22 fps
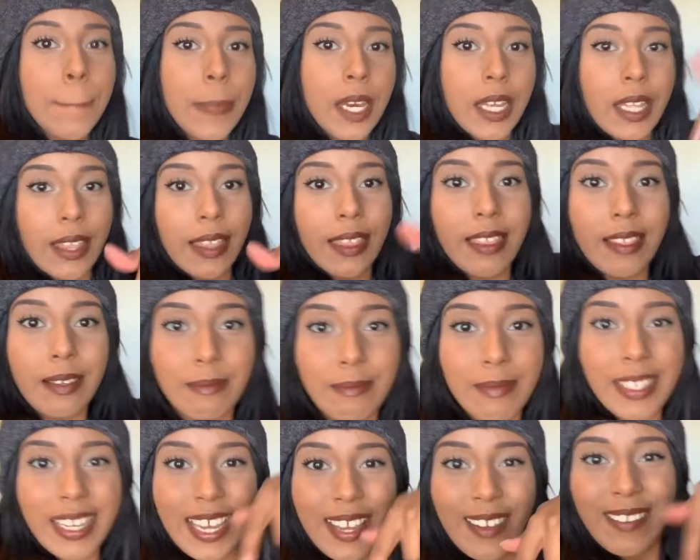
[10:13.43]
put
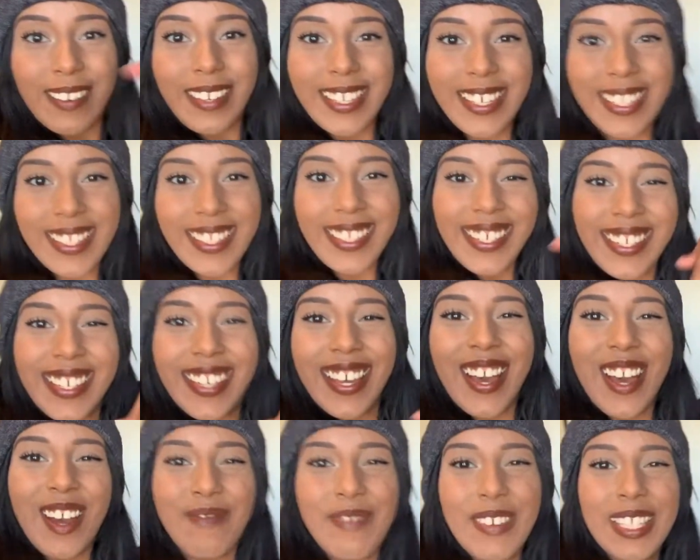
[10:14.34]
them down in the
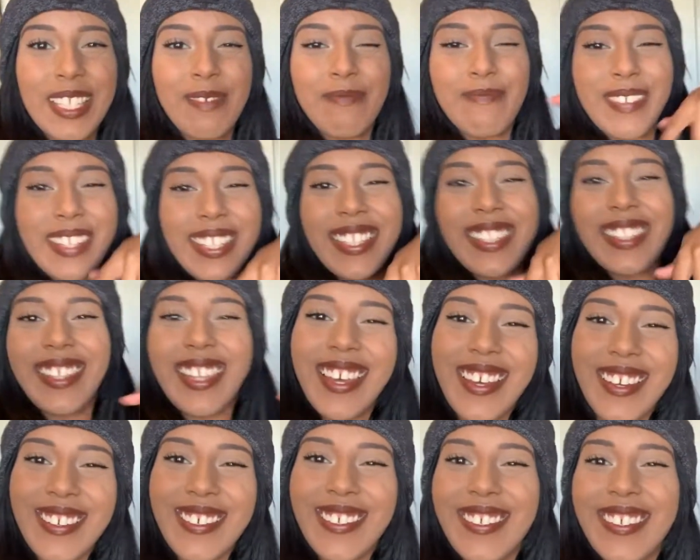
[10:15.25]
comments
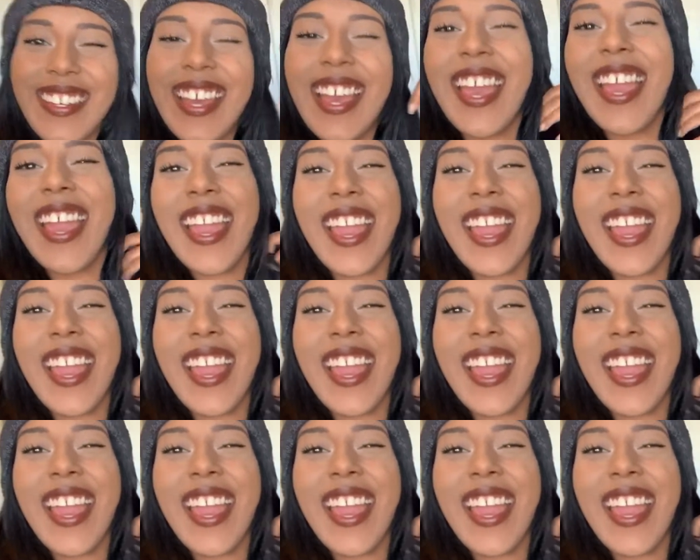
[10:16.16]
below.